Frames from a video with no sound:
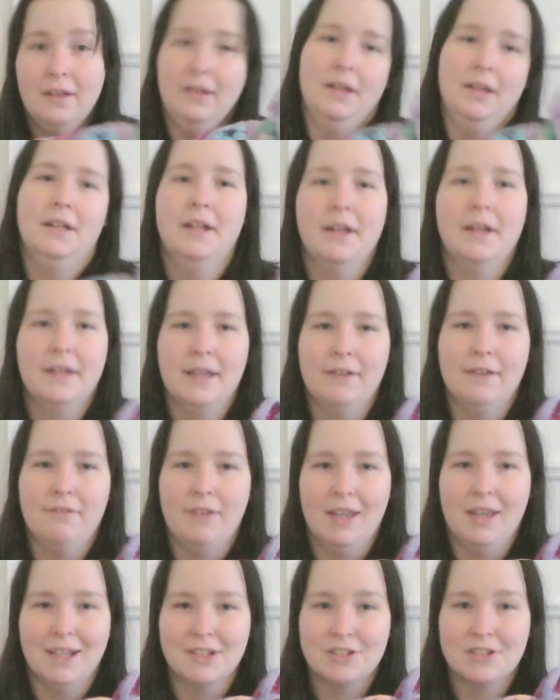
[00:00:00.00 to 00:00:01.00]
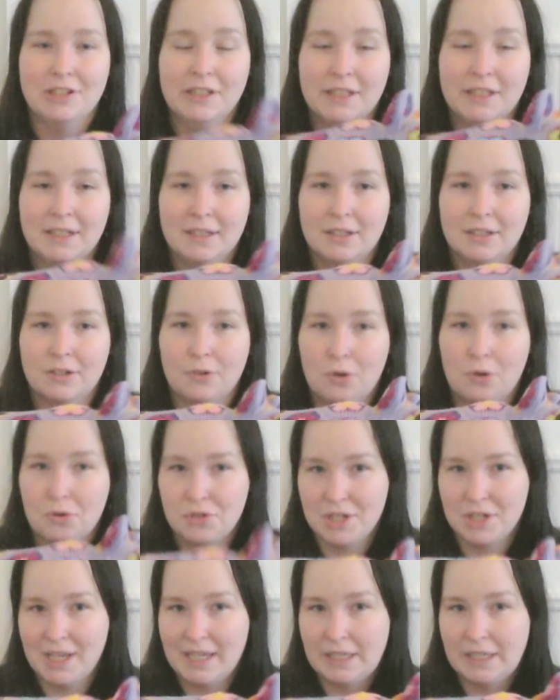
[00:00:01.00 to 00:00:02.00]
and I have actually
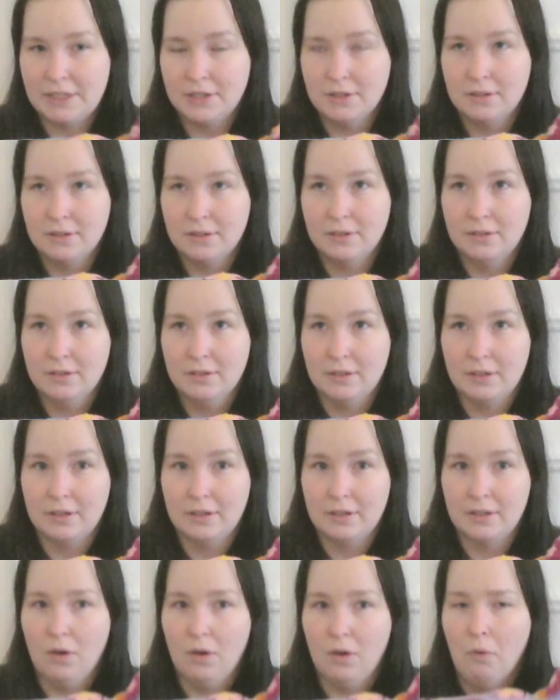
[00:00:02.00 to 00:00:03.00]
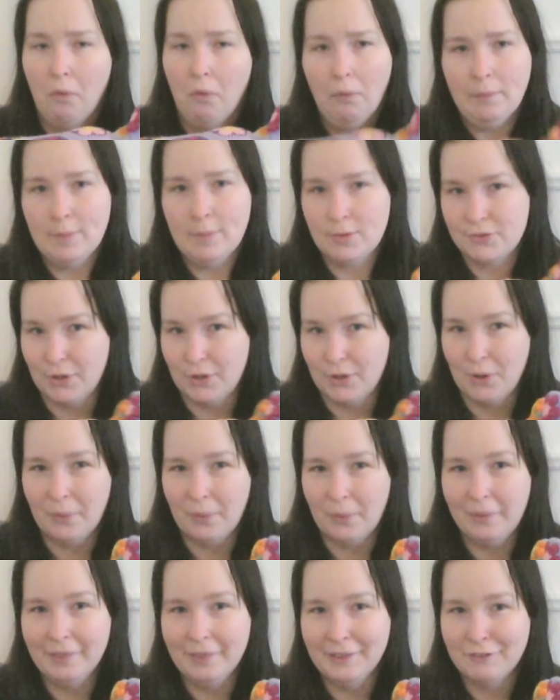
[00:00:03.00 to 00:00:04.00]
crocheted almost
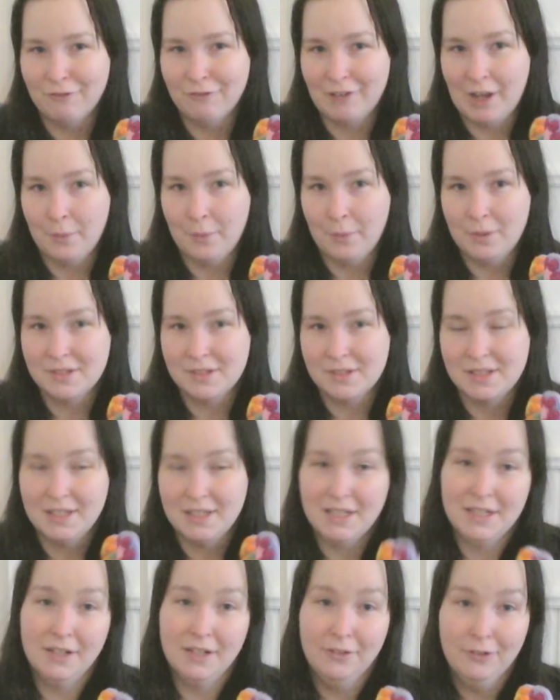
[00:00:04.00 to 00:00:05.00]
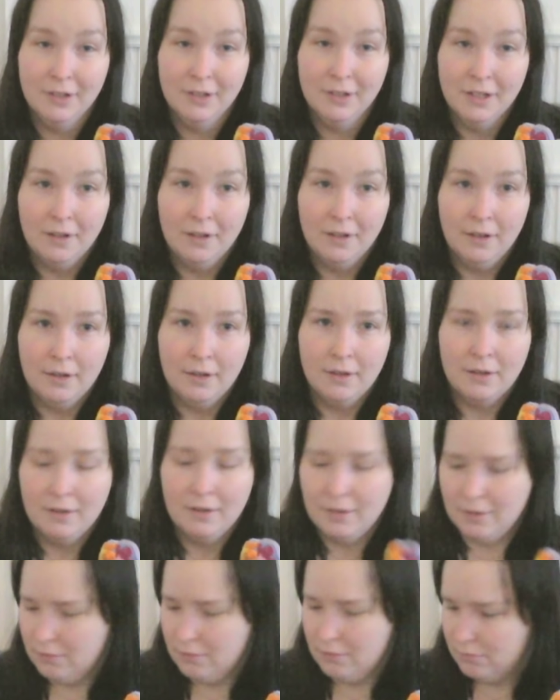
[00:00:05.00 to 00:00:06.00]
all the flowers needed.
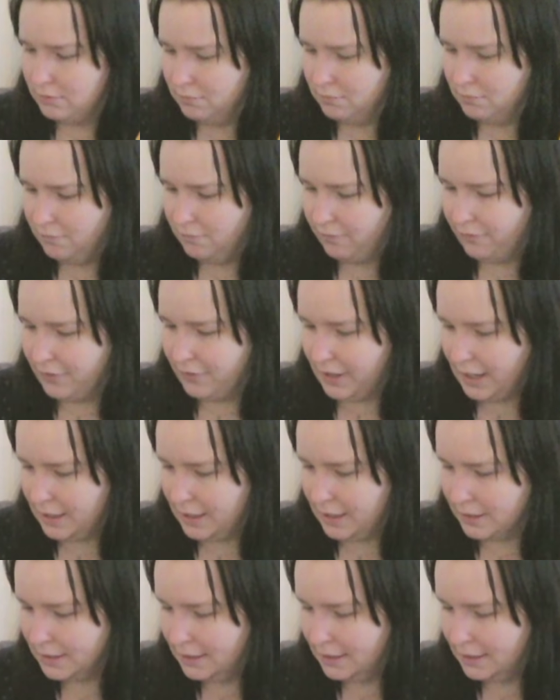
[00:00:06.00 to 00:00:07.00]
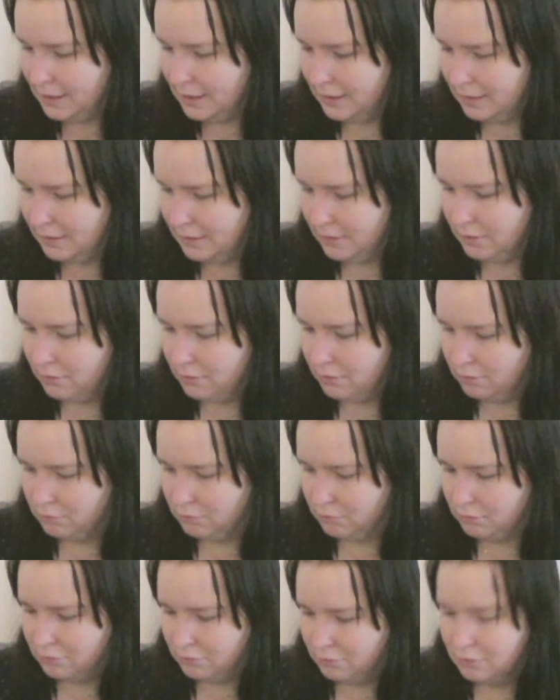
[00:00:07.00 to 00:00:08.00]
Frank,
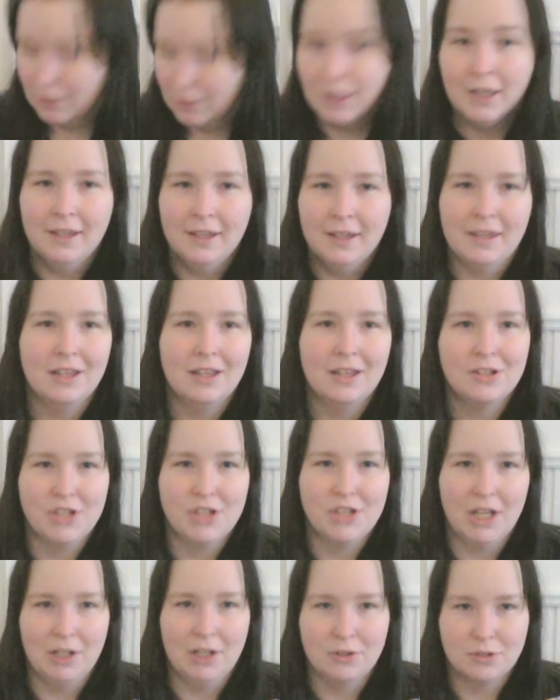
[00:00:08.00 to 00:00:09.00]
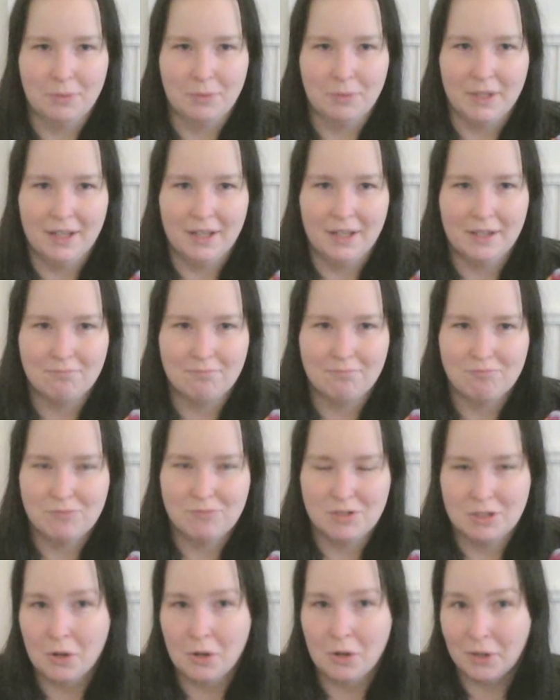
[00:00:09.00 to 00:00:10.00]
he gets jealous when I'm
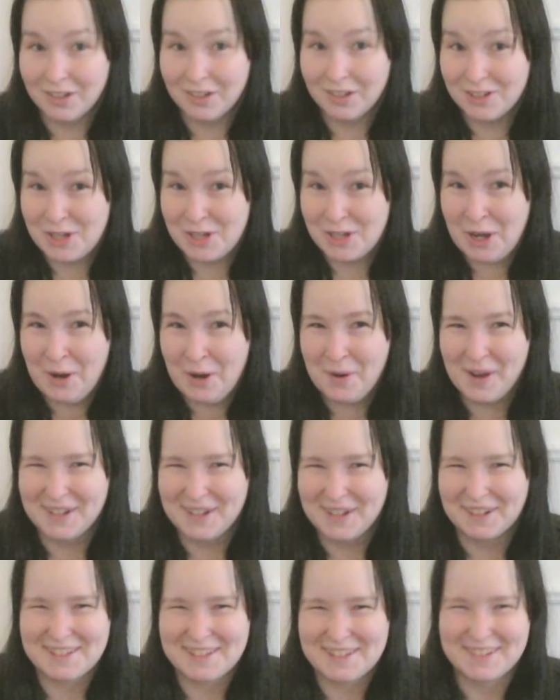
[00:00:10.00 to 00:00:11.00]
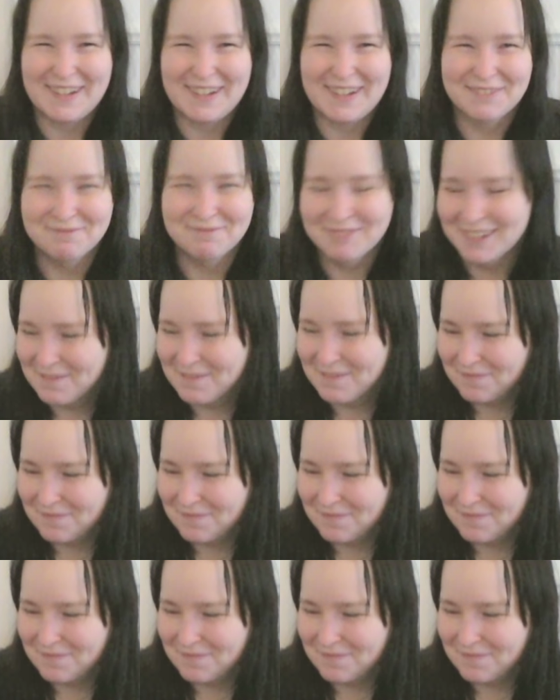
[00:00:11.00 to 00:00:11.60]
talking to you and not to him.